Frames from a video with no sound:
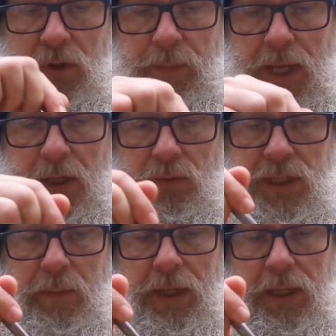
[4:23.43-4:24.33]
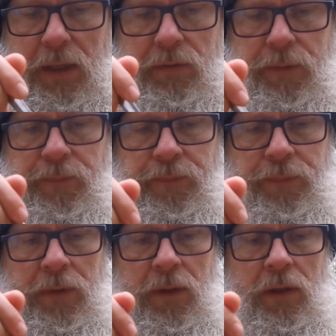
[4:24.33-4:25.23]
tomatoes, I believe.
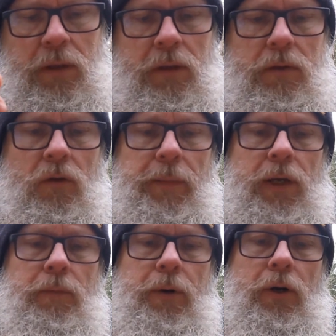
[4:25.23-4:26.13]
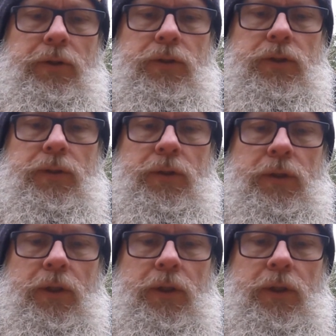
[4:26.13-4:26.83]
Tomato parts.